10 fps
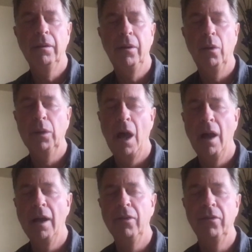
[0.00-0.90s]
no
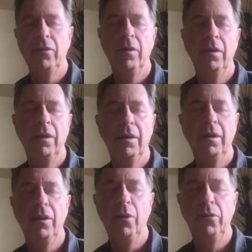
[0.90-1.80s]
lines,
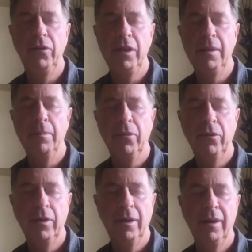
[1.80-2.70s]
no seams